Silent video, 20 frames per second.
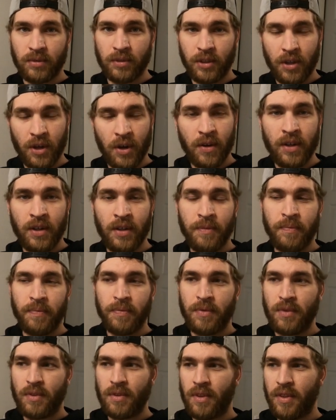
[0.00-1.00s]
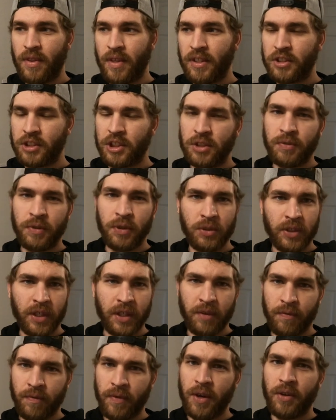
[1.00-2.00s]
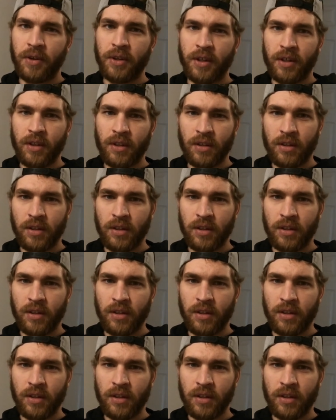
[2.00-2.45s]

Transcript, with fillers: you know, this just feels like a failure.